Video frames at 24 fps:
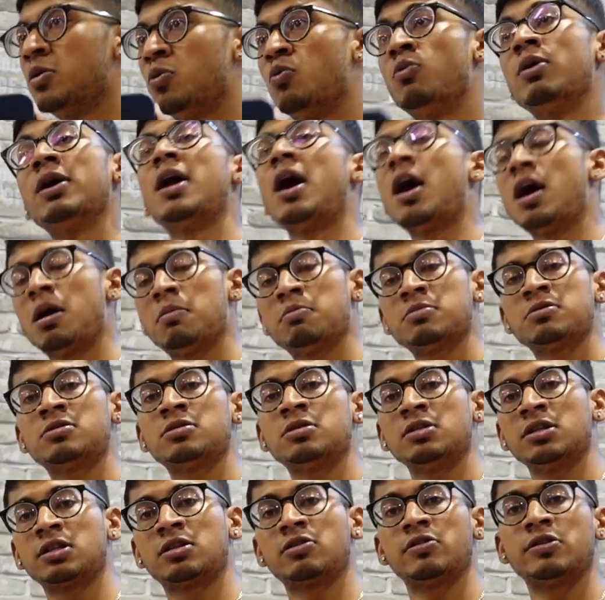with
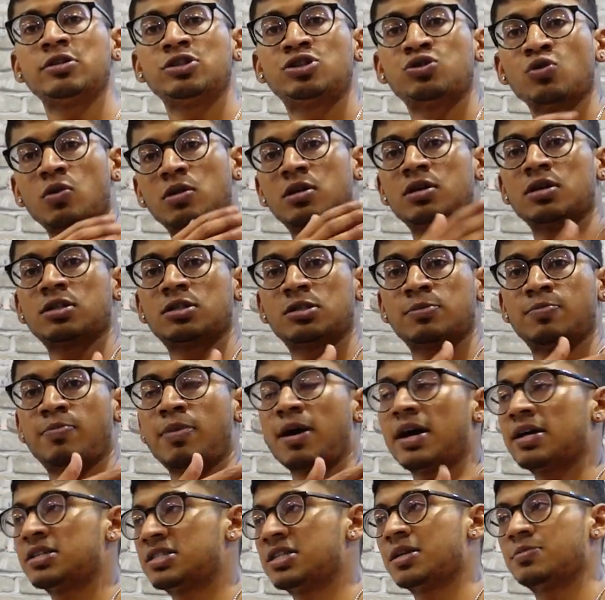arms, literally shoulders,
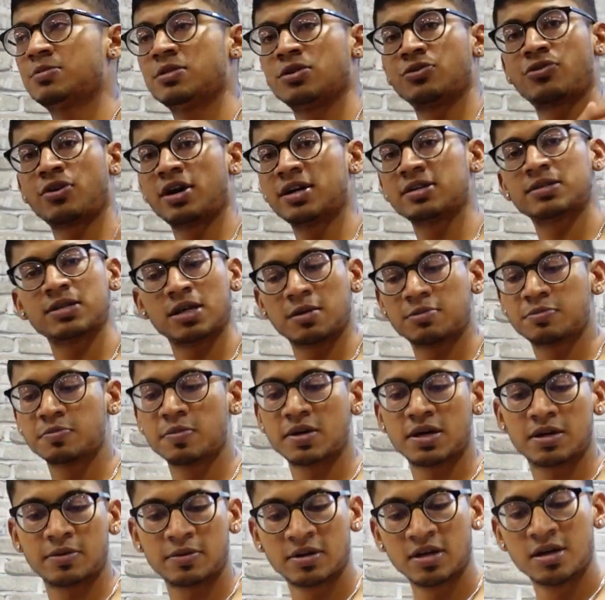biceps and triceps,
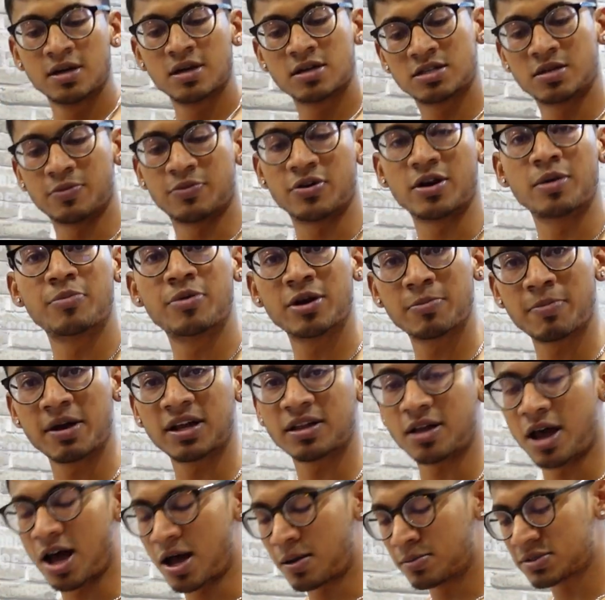man. So I'm trying to bring
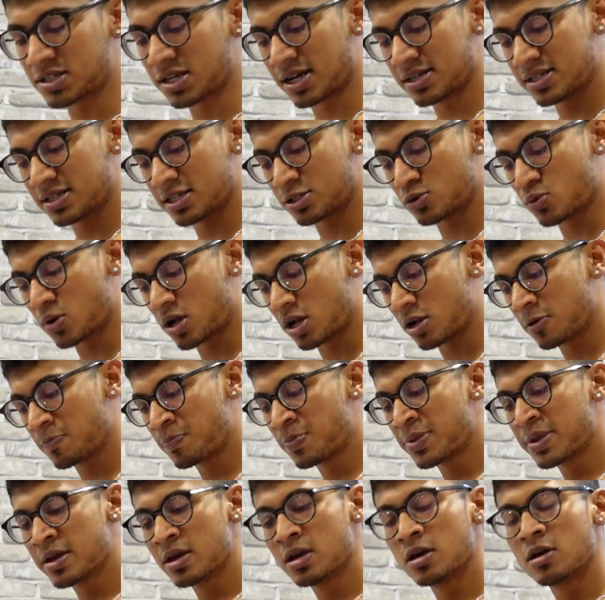back the arm size as
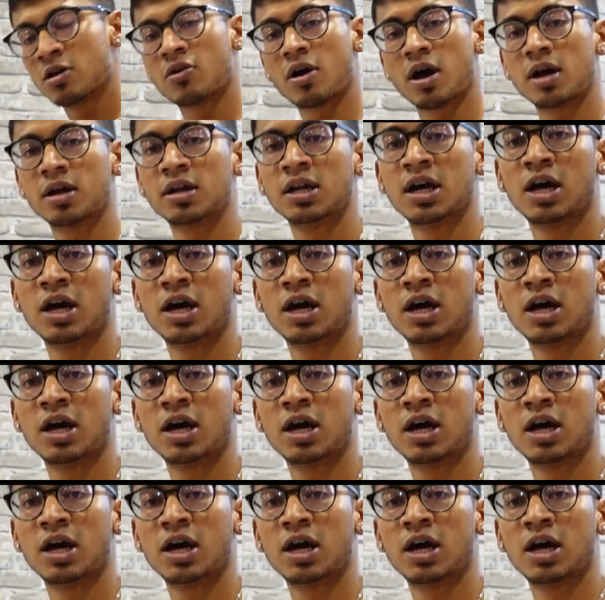well. Right